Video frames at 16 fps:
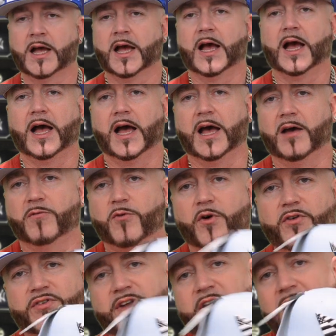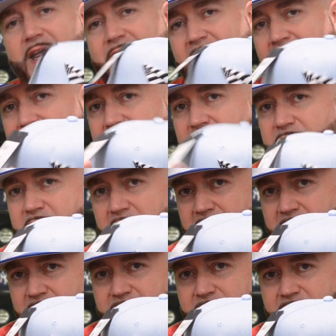unfortunately, I can't leave you the
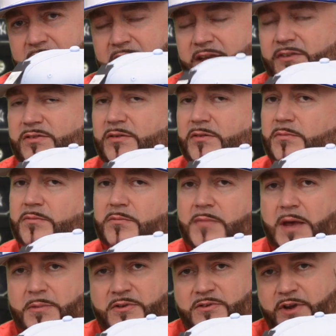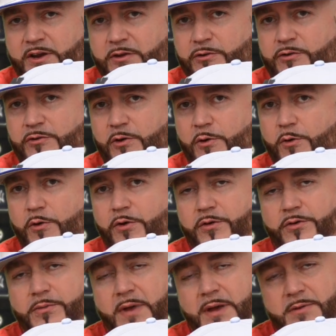link for this. Maybe check your
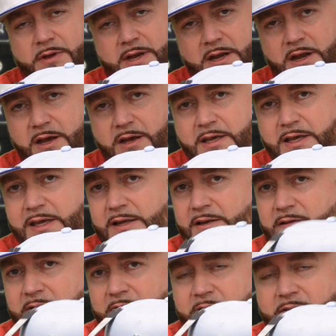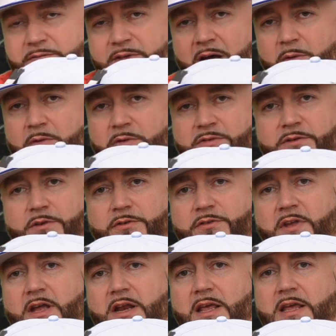stores. Maybe you get lucky and find one still
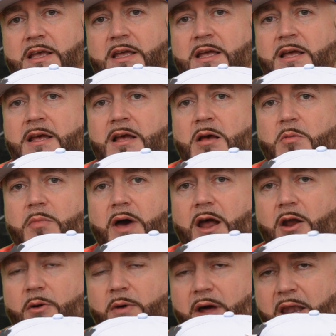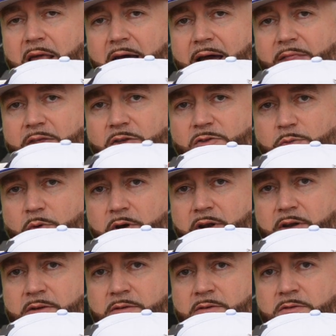sitting. But I know online this
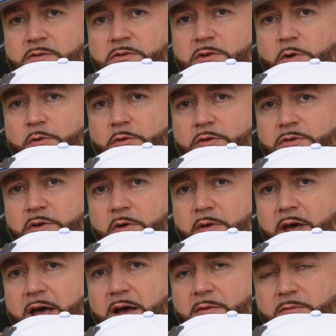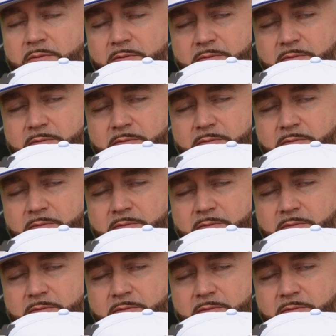one sold out